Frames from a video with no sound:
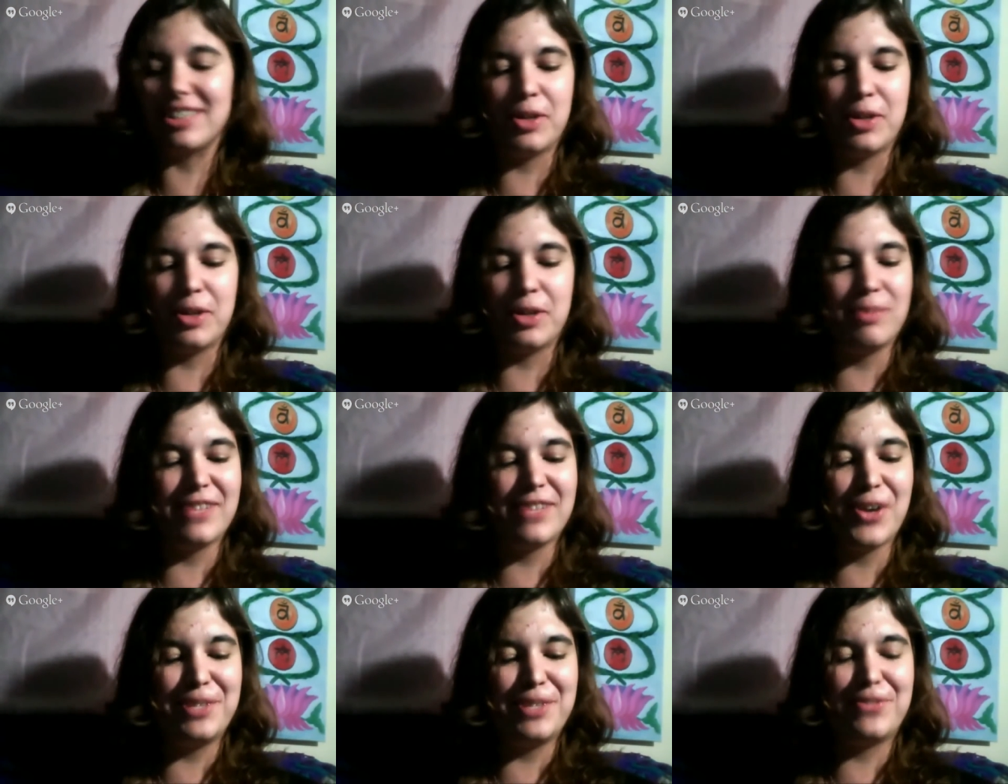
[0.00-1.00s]
We hope we have
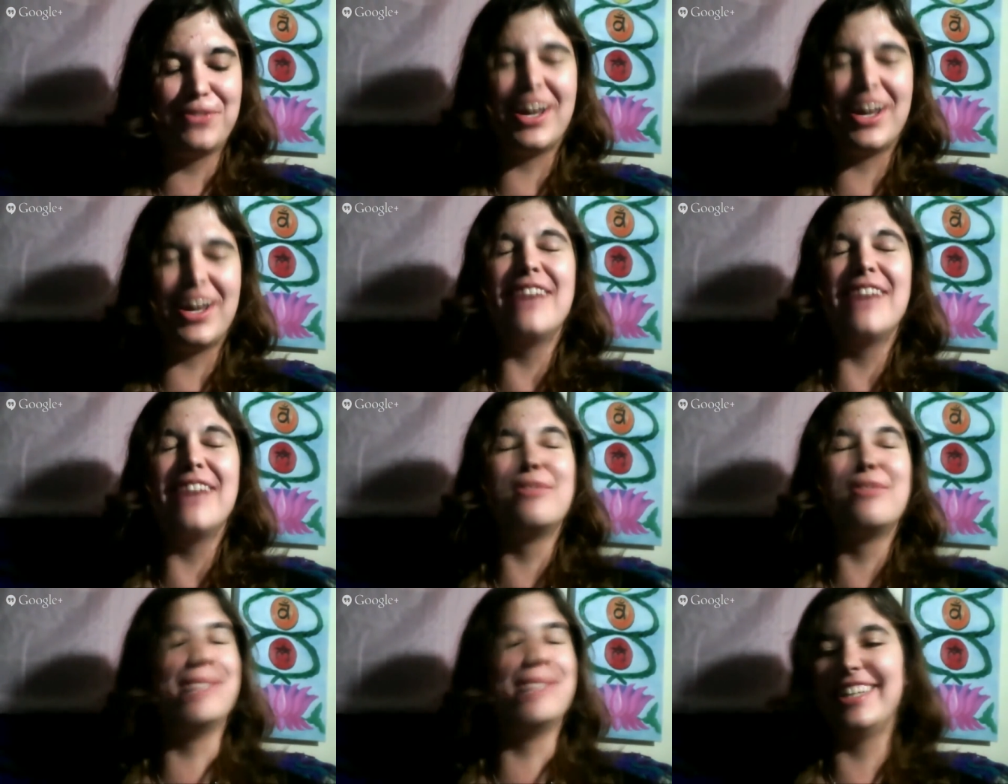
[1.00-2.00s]
opened up for everybody.